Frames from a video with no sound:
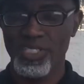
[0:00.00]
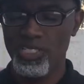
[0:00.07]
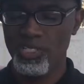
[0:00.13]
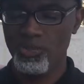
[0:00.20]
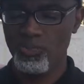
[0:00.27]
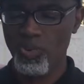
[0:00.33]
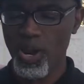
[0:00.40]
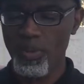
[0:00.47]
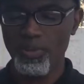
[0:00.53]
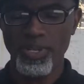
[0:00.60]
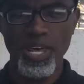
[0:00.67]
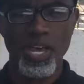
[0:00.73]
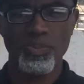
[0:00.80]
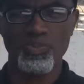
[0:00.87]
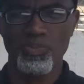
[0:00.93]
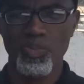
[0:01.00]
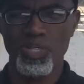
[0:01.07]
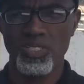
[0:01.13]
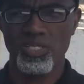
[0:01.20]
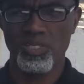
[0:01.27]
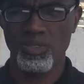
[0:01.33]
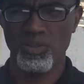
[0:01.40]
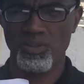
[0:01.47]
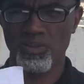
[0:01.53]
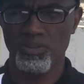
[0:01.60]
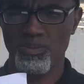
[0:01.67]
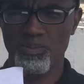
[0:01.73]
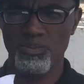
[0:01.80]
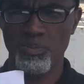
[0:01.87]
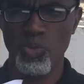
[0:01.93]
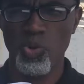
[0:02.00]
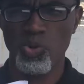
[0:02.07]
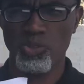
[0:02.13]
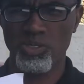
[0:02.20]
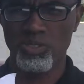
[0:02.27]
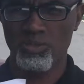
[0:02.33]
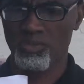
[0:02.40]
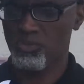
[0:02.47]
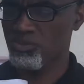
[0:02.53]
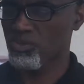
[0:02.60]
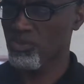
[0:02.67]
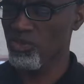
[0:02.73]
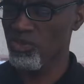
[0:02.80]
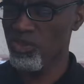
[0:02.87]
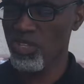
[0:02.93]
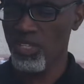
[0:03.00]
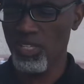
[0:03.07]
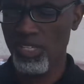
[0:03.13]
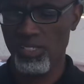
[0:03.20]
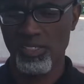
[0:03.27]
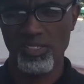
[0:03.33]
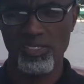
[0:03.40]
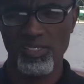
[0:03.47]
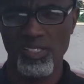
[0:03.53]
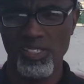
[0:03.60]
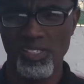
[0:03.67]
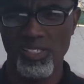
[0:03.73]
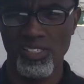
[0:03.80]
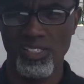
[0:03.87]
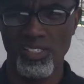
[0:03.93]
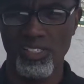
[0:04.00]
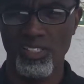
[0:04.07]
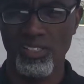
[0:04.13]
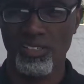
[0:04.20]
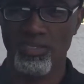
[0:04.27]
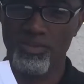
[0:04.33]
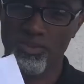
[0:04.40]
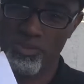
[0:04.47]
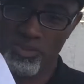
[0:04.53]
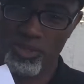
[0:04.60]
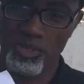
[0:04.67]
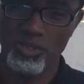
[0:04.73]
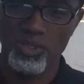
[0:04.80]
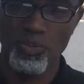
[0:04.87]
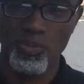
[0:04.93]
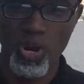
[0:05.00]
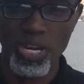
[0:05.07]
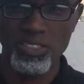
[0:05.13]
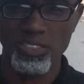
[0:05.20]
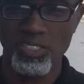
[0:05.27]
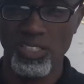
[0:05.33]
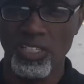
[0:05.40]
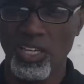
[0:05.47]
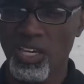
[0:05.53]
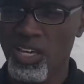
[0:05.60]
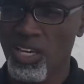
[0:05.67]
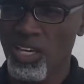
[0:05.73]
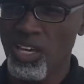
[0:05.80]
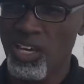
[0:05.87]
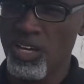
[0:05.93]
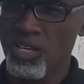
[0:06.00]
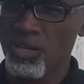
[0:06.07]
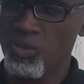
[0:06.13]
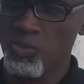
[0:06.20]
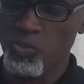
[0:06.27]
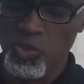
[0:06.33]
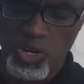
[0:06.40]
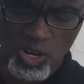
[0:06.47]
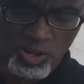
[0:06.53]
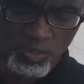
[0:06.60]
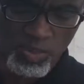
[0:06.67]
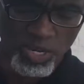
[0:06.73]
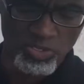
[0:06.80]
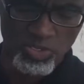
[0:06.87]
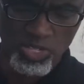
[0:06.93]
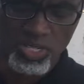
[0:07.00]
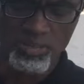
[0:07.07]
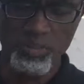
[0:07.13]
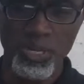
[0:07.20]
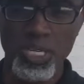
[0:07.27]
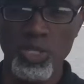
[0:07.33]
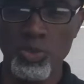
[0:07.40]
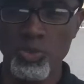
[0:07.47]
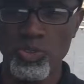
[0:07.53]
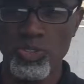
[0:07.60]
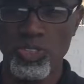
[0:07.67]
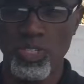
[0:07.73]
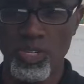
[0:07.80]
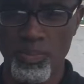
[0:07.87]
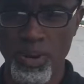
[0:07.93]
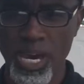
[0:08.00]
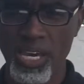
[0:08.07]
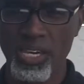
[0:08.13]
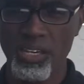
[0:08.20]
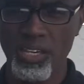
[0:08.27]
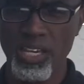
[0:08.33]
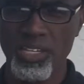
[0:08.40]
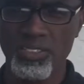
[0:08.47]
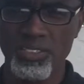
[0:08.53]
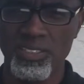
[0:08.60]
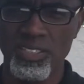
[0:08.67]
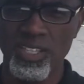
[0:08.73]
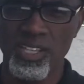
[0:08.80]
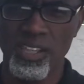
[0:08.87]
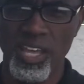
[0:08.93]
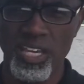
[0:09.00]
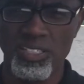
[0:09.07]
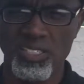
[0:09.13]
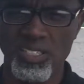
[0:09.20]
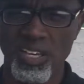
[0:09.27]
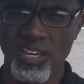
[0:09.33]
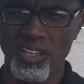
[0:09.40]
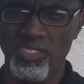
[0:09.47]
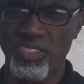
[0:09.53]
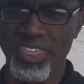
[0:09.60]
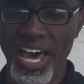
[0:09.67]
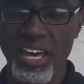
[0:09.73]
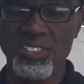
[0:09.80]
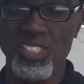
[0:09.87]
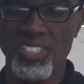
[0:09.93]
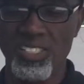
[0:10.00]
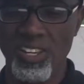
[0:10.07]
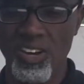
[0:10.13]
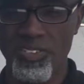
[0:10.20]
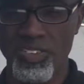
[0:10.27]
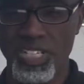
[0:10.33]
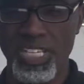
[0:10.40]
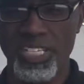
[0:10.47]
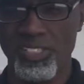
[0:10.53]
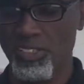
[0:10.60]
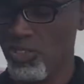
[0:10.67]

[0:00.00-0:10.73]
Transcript: is probably not much more than this, surprisingly. We're going to measure in mils, M-I-L-S. That's a thousandth of an inch.